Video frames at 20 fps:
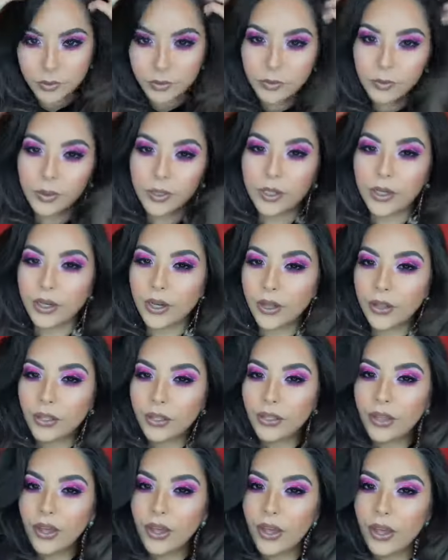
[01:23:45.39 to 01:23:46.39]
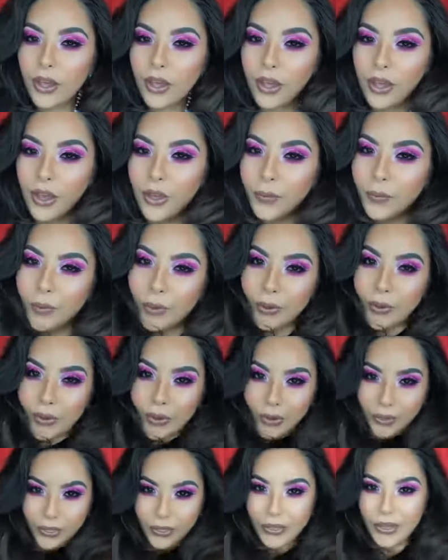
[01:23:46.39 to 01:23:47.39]
What do y'all think? What do
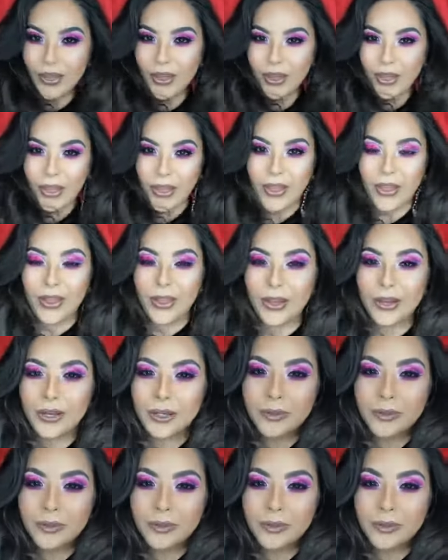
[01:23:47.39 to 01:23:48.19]
y'all think?